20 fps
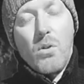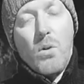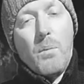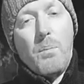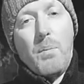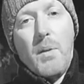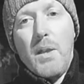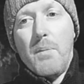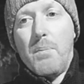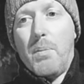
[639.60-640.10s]
cool
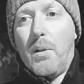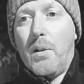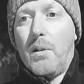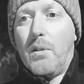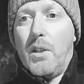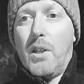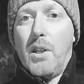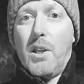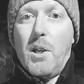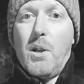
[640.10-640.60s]
people,
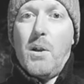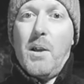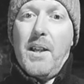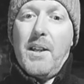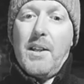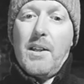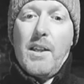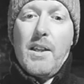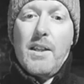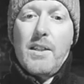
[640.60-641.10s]
you know.
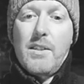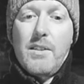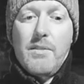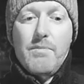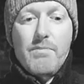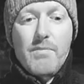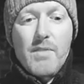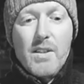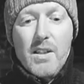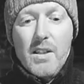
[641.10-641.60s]
And like,
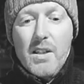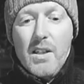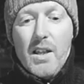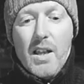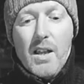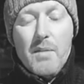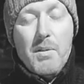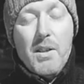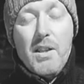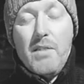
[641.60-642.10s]

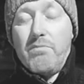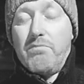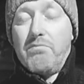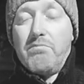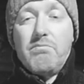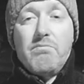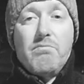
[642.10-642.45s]
I mean,